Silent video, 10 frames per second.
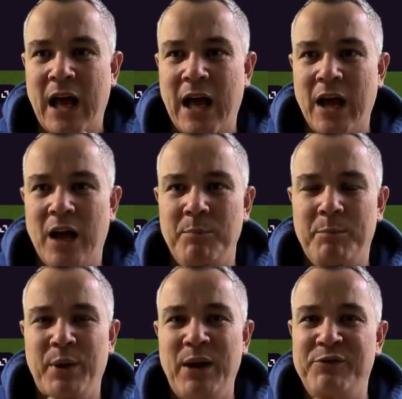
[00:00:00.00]
Um,
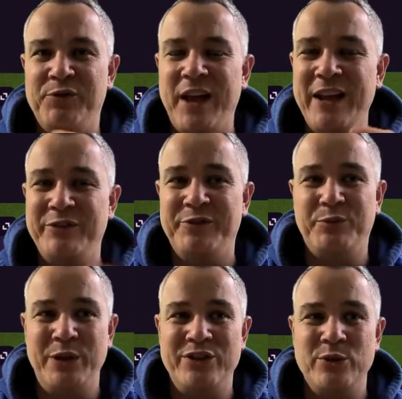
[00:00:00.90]
but if,
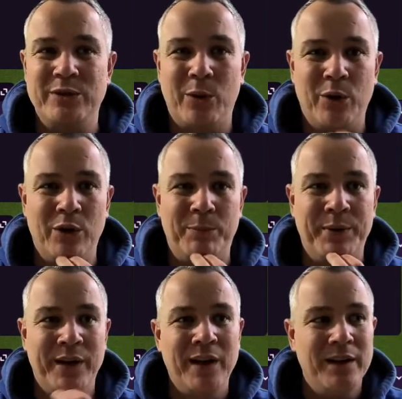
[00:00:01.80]
if we do go up,
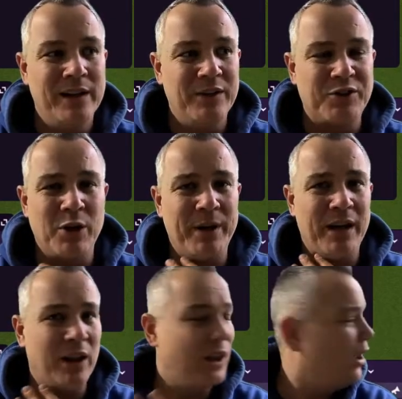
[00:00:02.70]
there's going to be
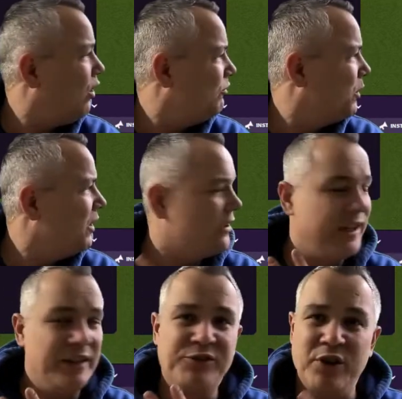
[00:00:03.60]
a lot of work
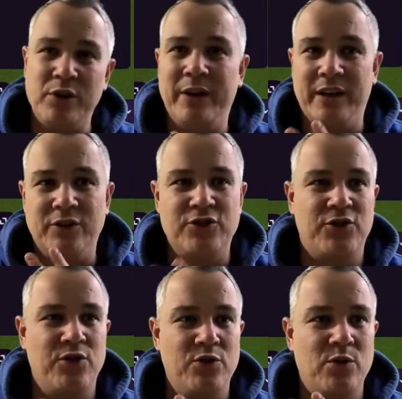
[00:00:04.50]
needs doing
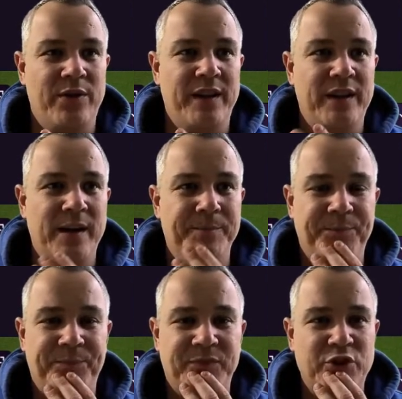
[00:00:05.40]
to the um,
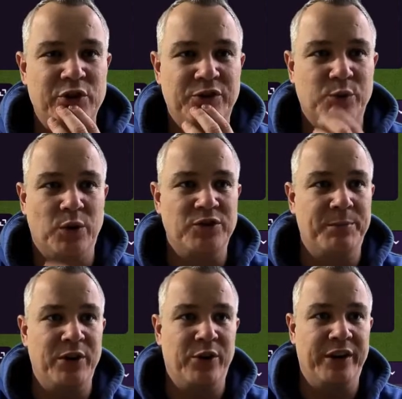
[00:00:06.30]
to the squad, to
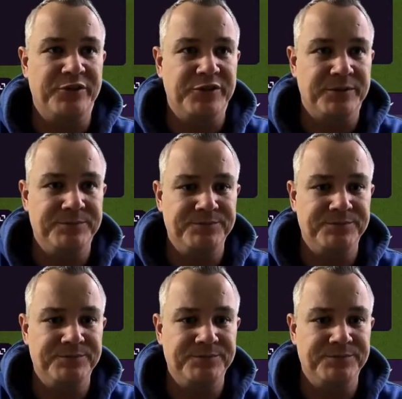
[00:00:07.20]
be honest.